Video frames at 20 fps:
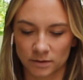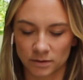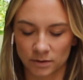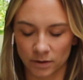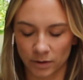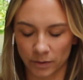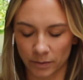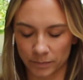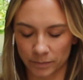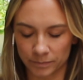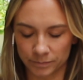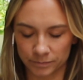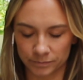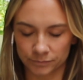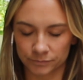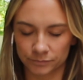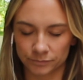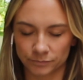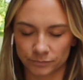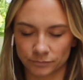So
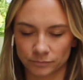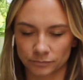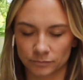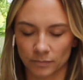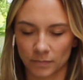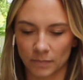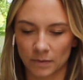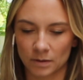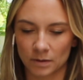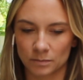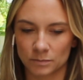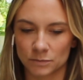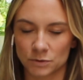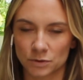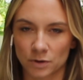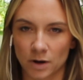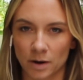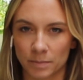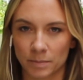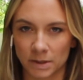I'm
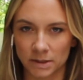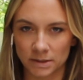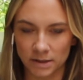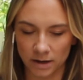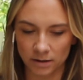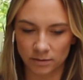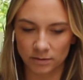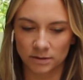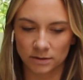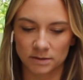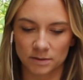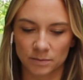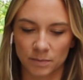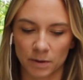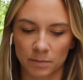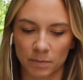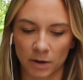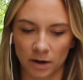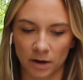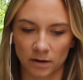dropping down into my
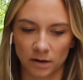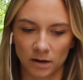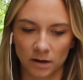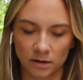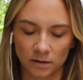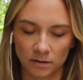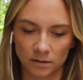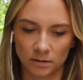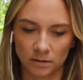body.